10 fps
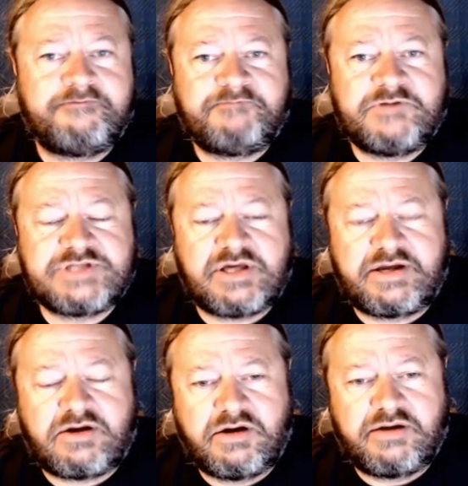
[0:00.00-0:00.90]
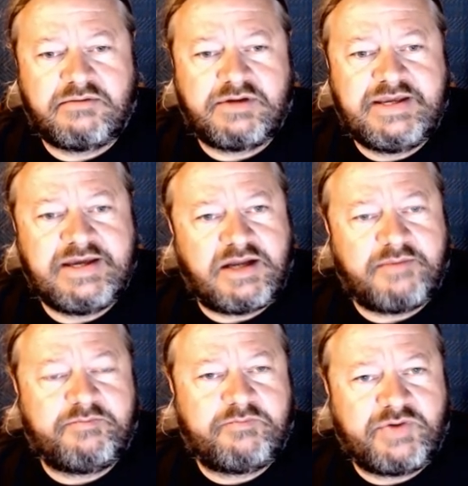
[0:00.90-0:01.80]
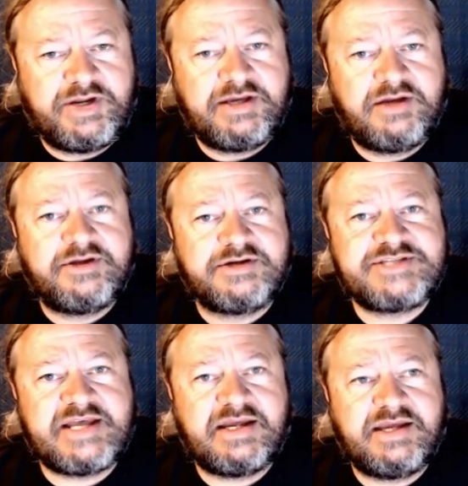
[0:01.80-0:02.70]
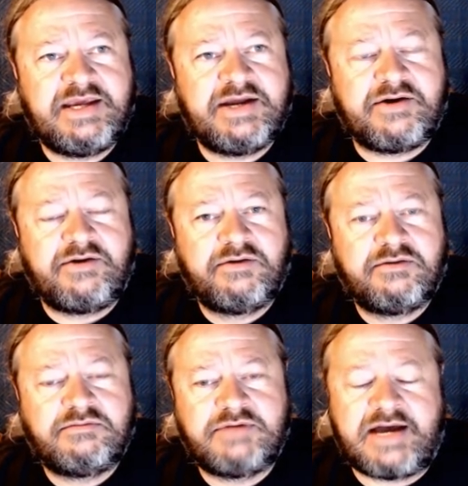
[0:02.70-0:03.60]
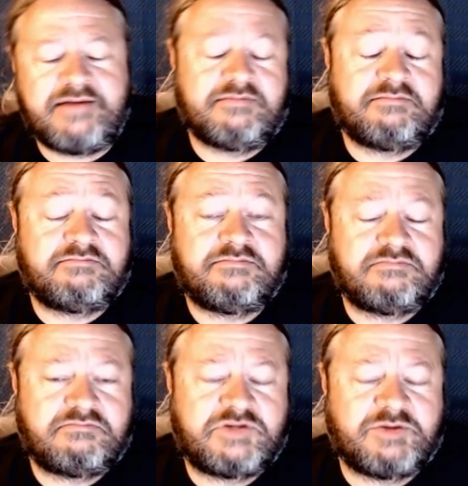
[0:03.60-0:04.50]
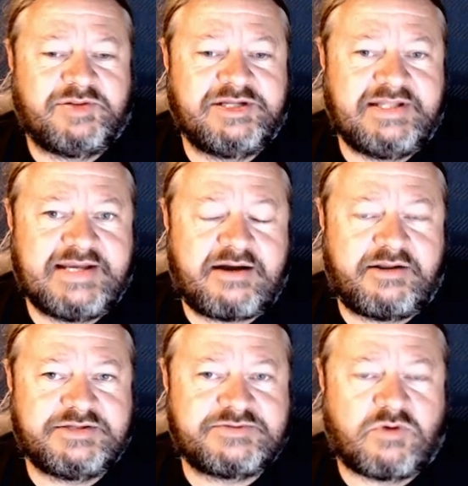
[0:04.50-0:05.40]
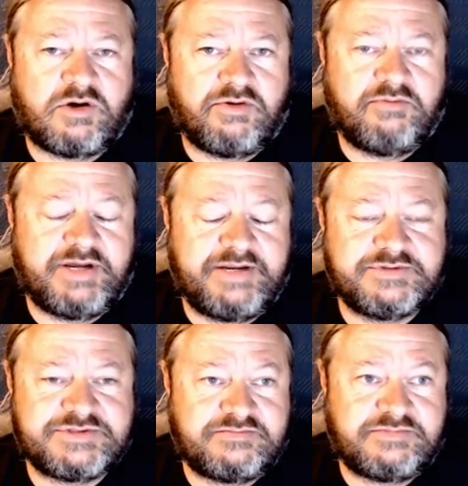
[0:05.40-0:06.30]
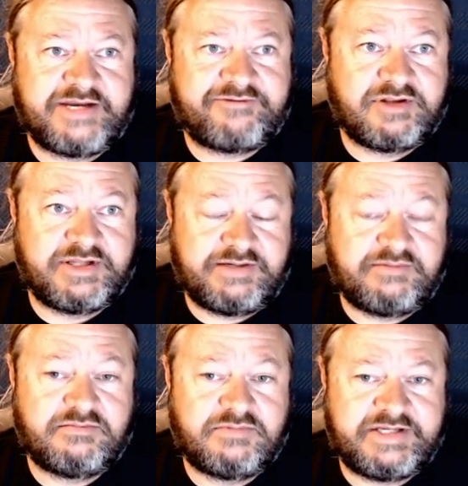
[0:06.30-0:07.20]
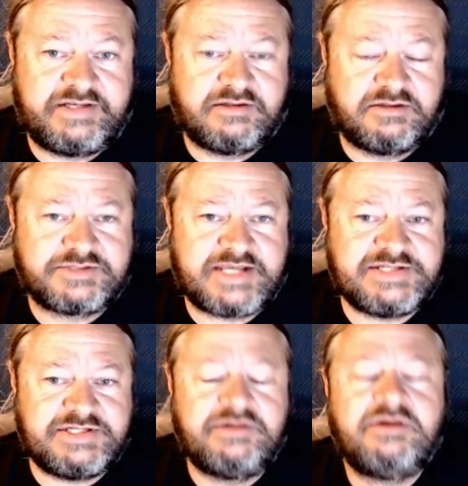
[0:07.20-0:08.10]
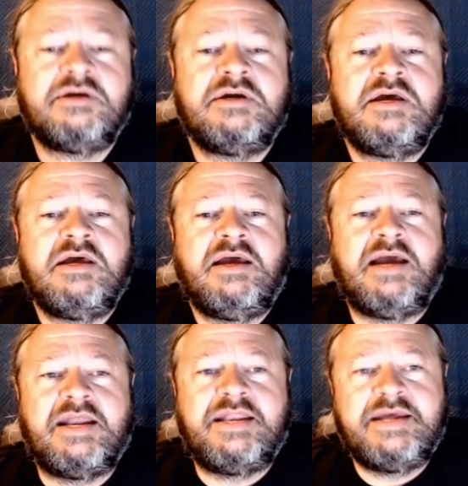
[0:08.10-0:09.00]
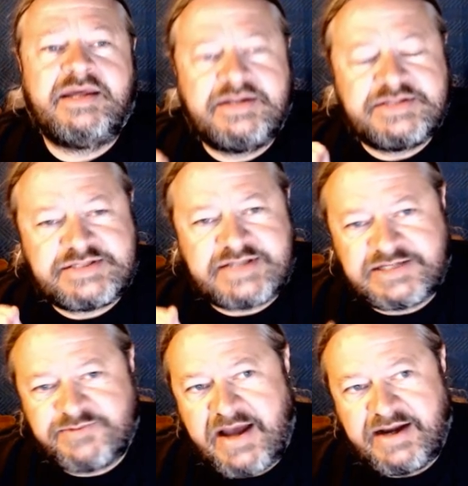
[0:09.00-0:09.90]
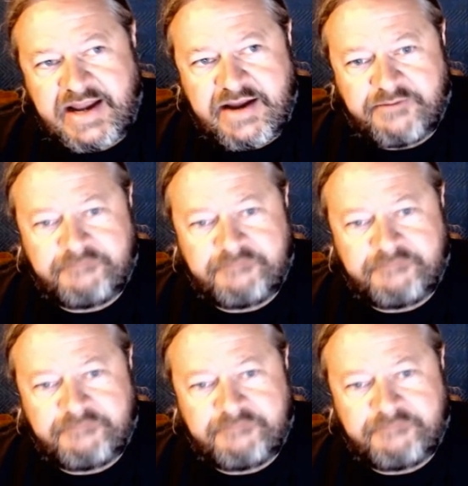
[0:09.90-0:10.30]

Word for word: you saw the car get up pretty good there in second gear, not completely out of this world, but it was definitely getting a little sketchy. And then it sets back down.